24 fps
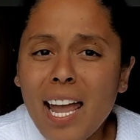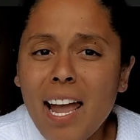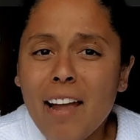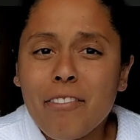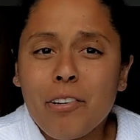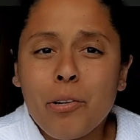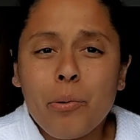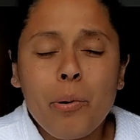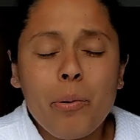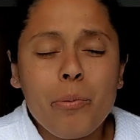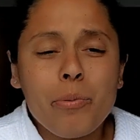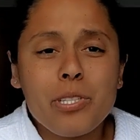
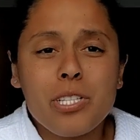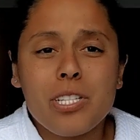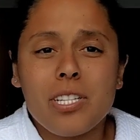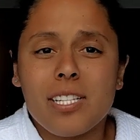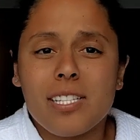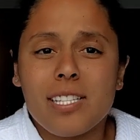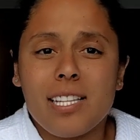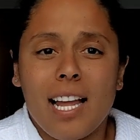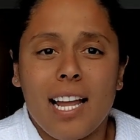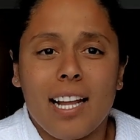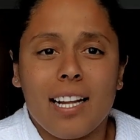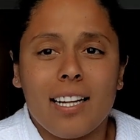everyone was
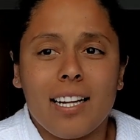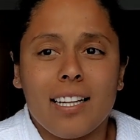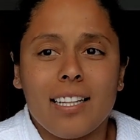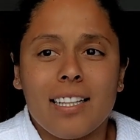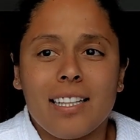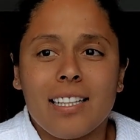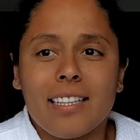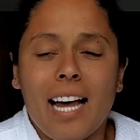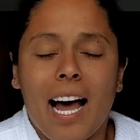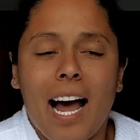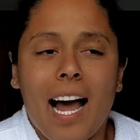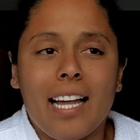just like,
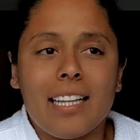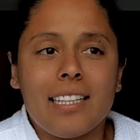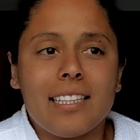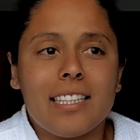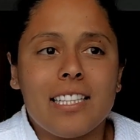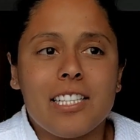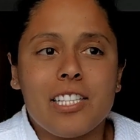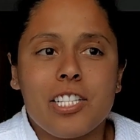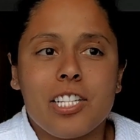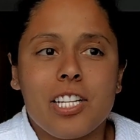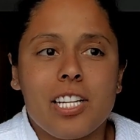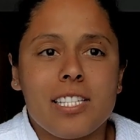the
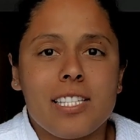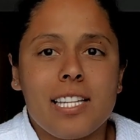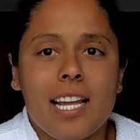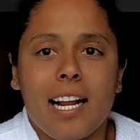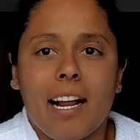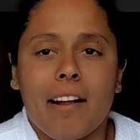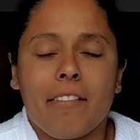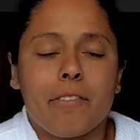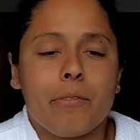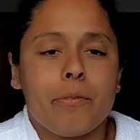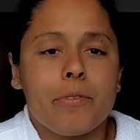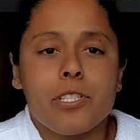island is just
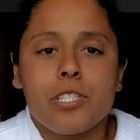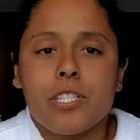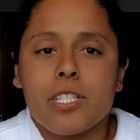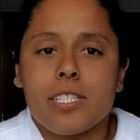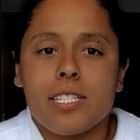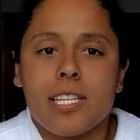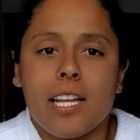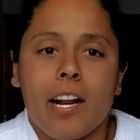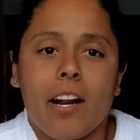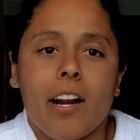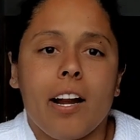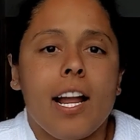like, everyone was
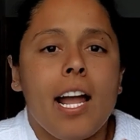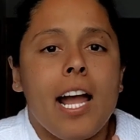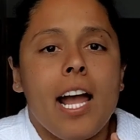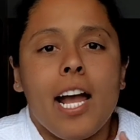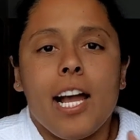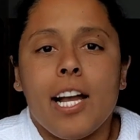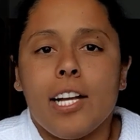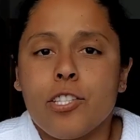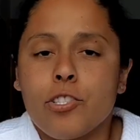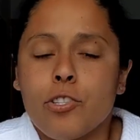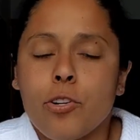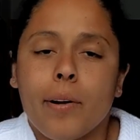just there
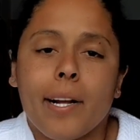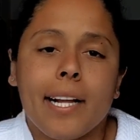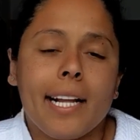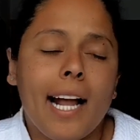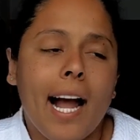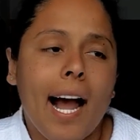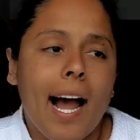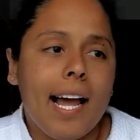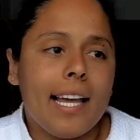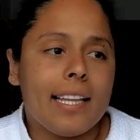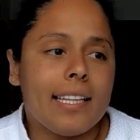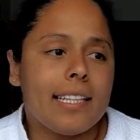
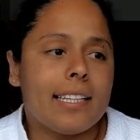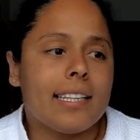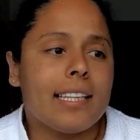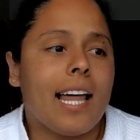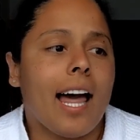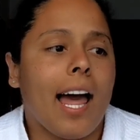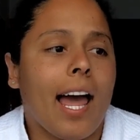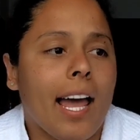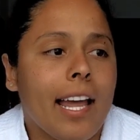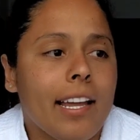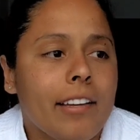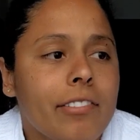enjoying island
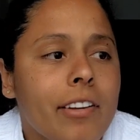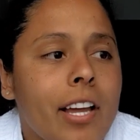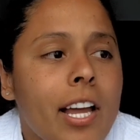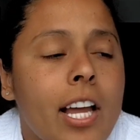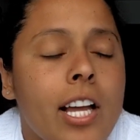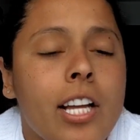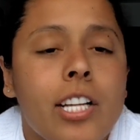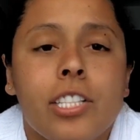life,